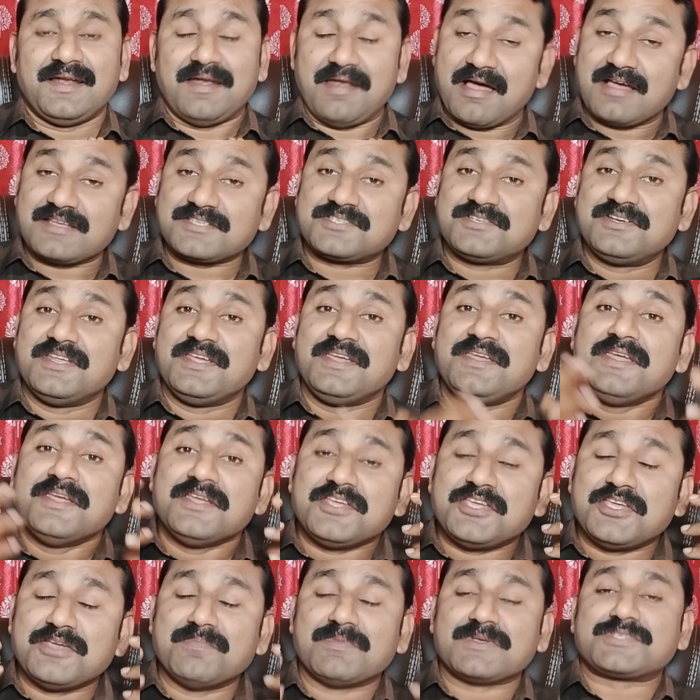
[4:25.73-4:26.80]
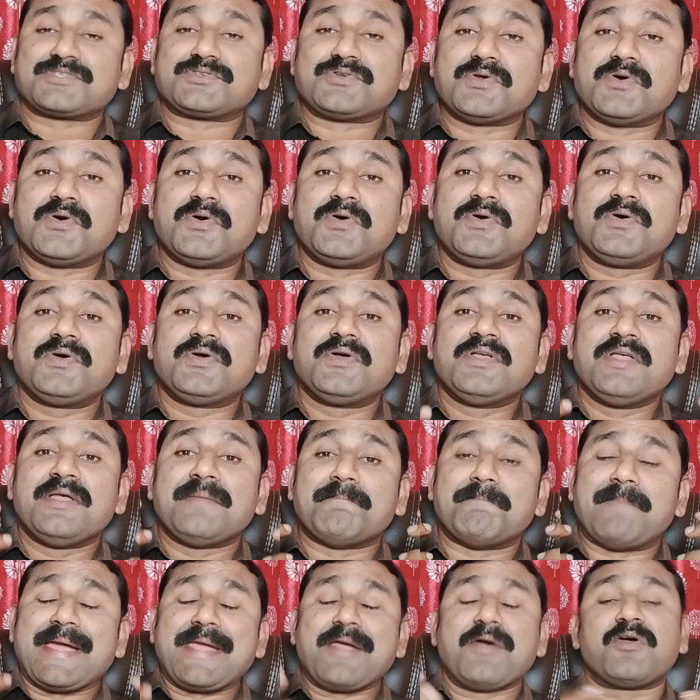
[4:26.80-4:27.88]
Lastly, he must know
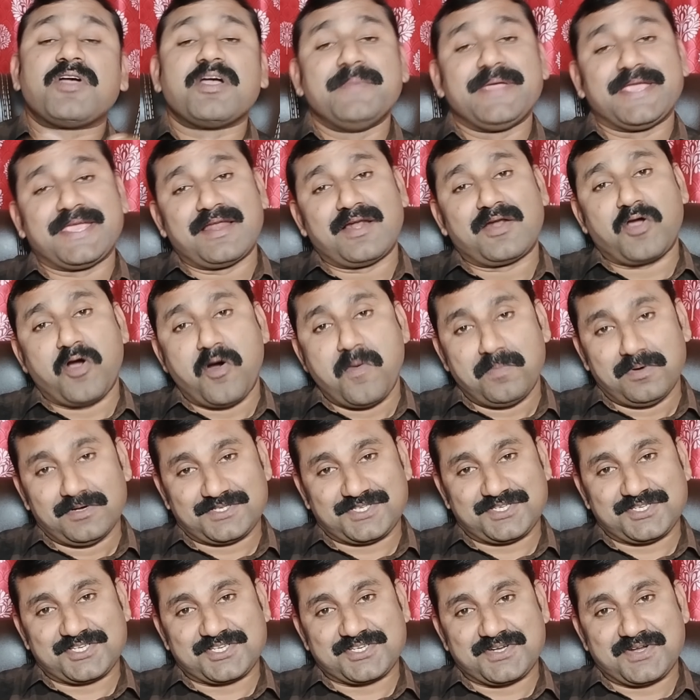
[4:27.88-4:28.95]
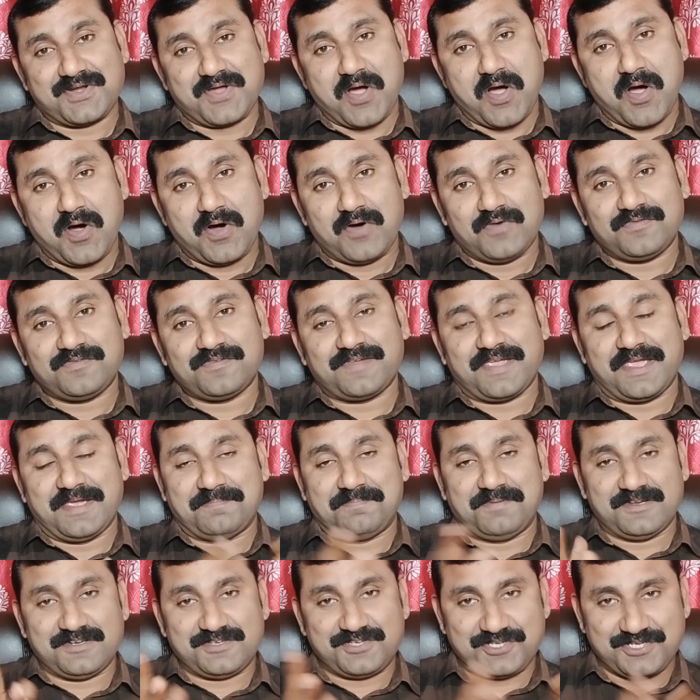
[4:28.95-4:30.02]
biochemical composition of a
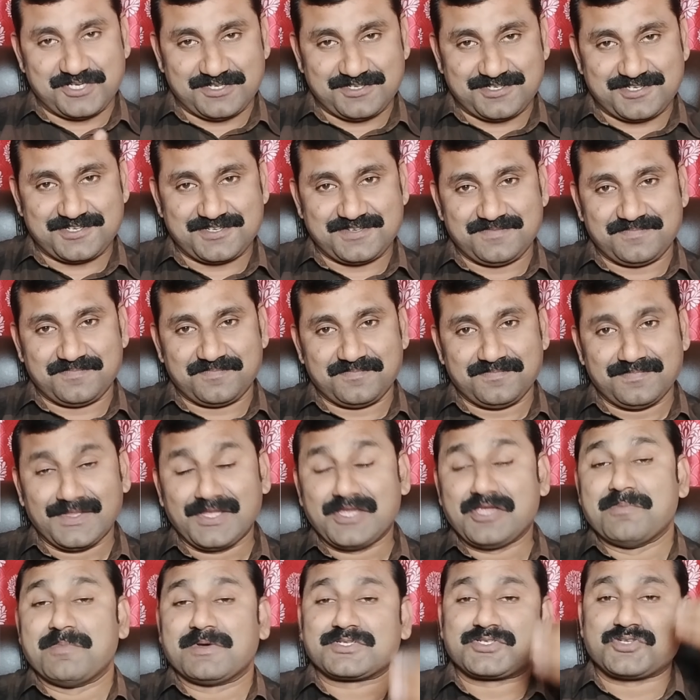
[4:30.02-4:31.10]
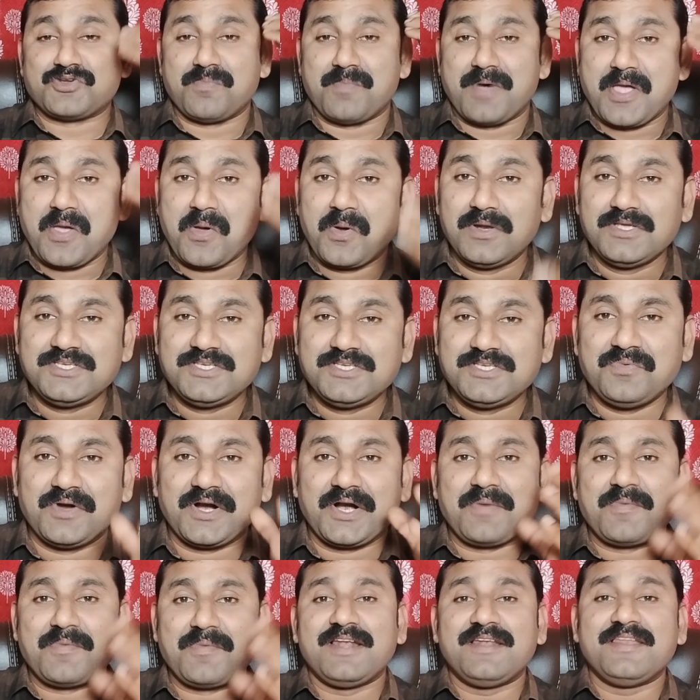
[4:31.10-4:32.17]
patient. He must know biology
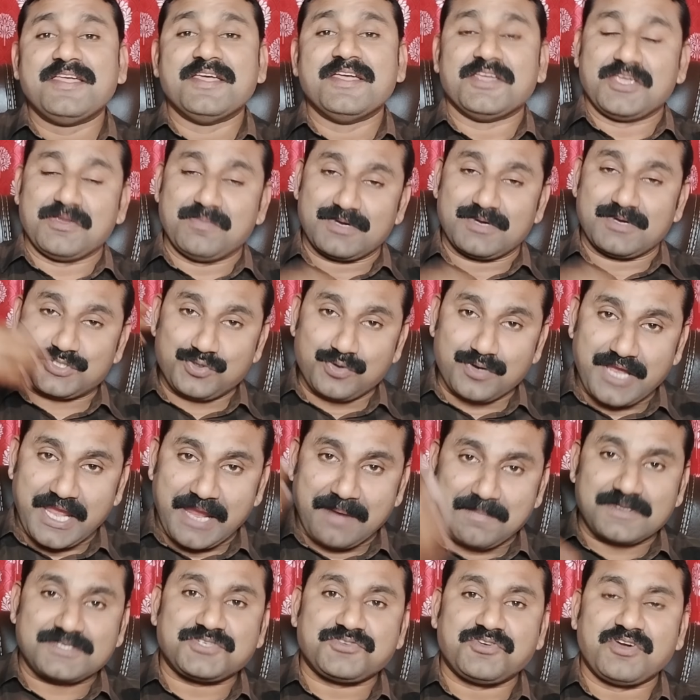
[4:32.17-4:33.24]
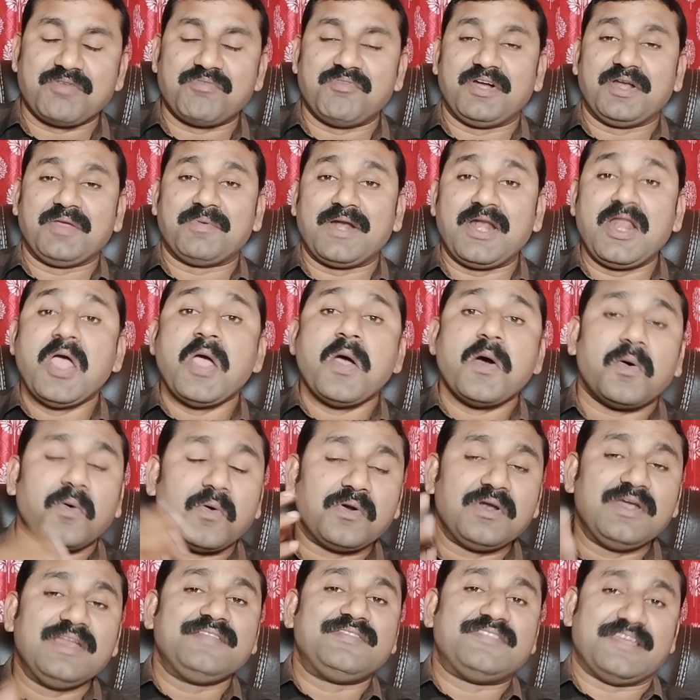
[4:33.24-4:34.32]
very well. He must know chemistry very well.
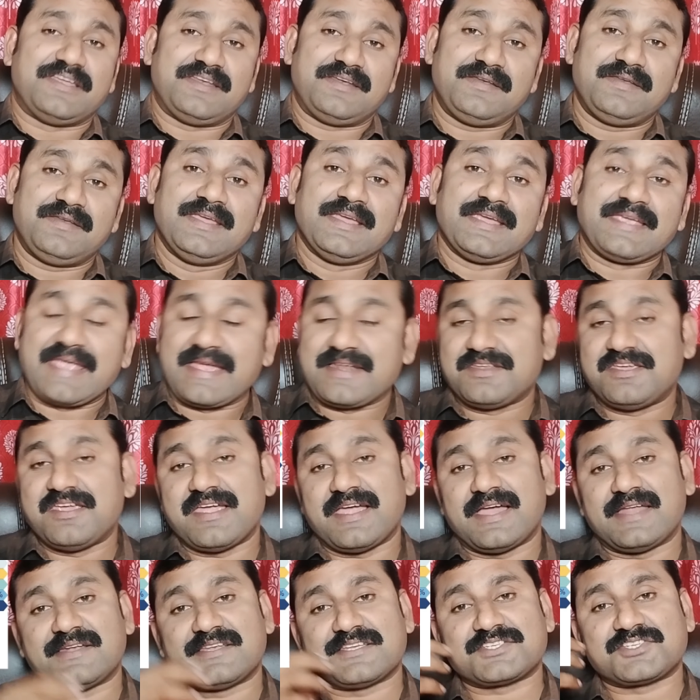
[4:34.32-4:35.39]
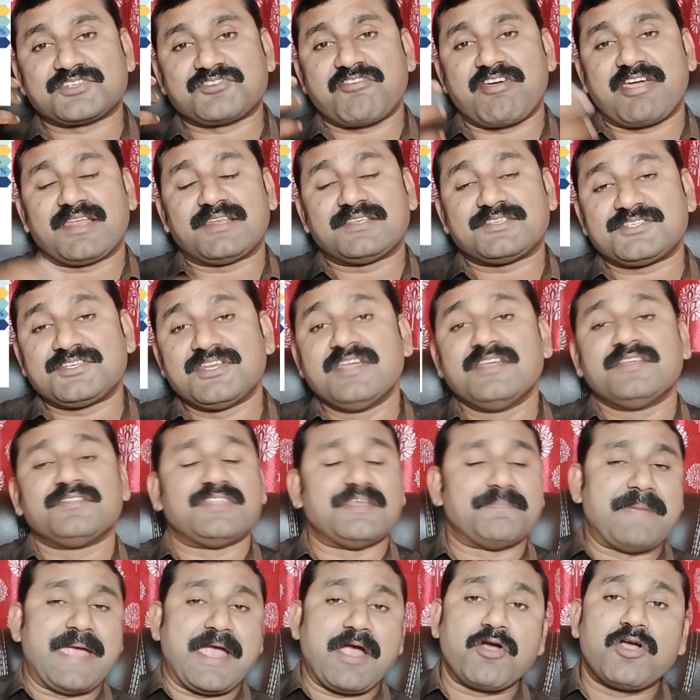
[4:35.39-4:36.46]
Only then can he understand
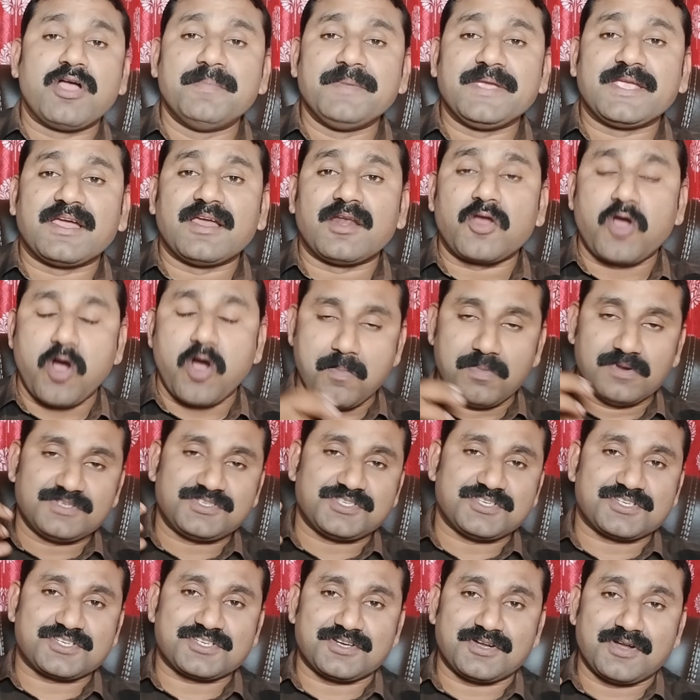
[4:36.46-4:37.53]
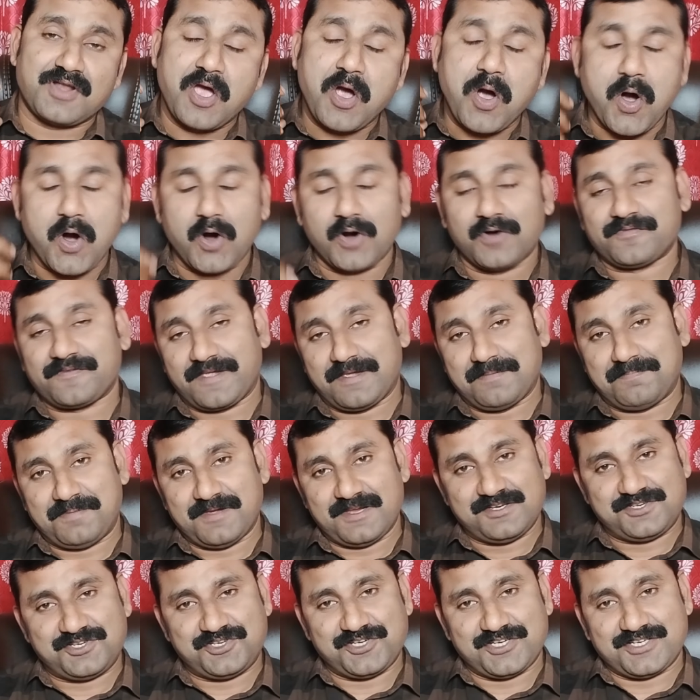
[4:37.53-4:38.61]
the biochemical composition of a
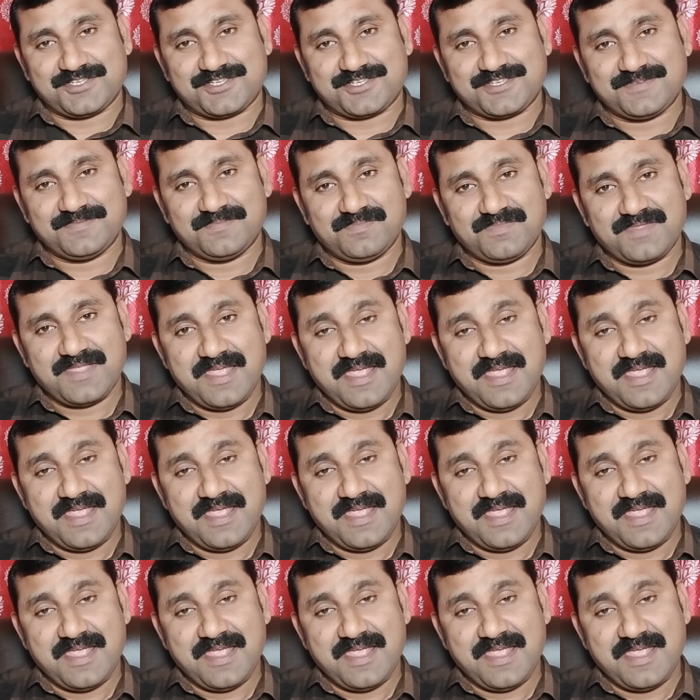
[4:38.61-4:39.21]
patient.